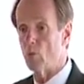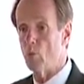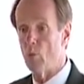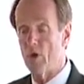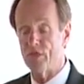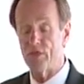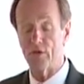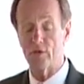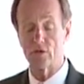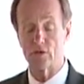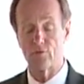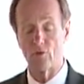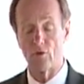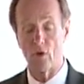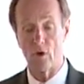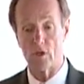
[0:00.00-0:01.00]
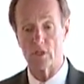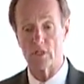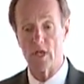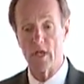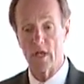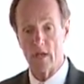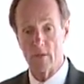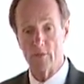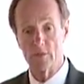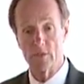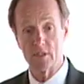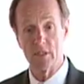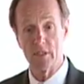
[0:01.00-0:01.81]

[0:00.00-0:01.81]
But with those floors